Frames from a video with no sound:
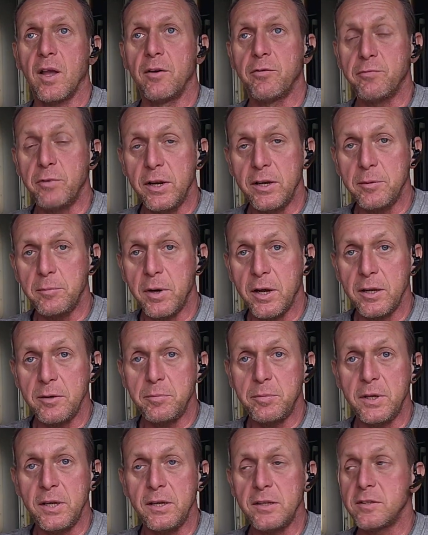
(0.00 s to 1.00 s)
A friend of
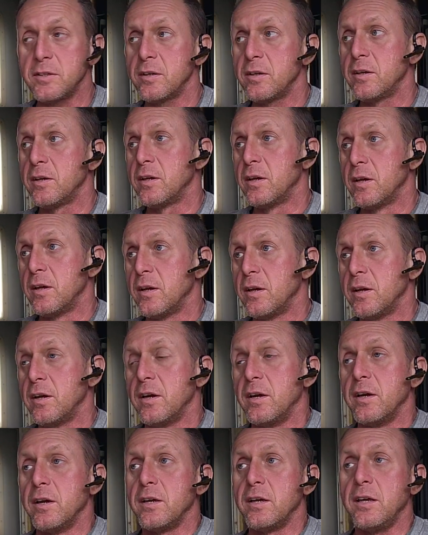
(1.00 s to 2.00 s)
mine, Pete,
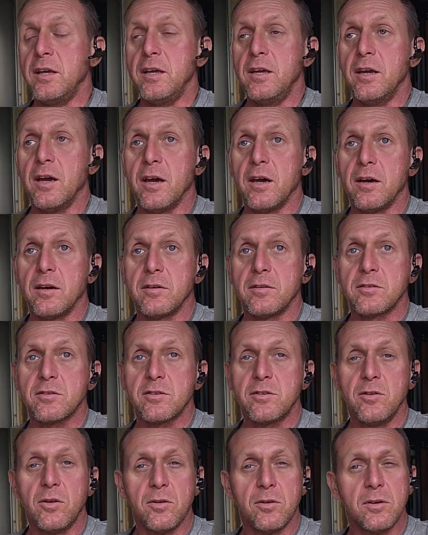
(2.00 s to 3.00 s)
he
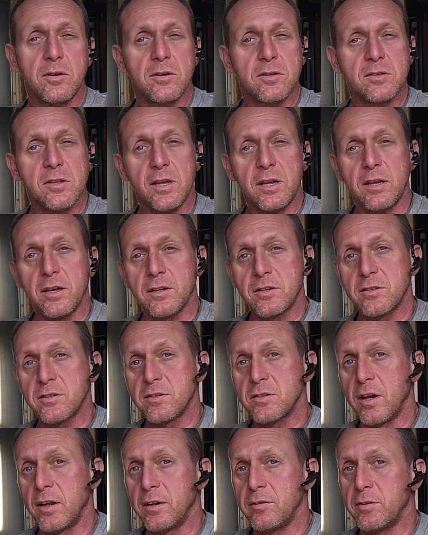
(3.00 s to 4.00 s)
snores like a
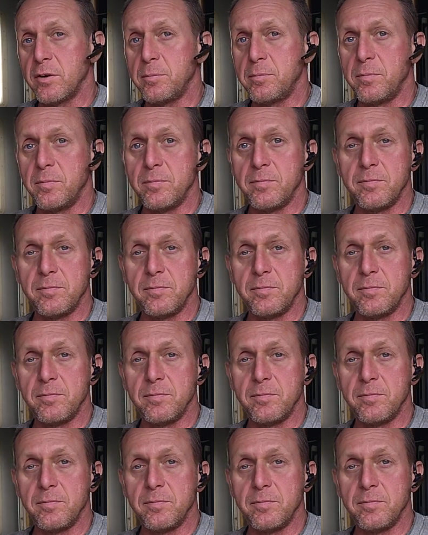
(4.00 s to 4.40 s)
son of a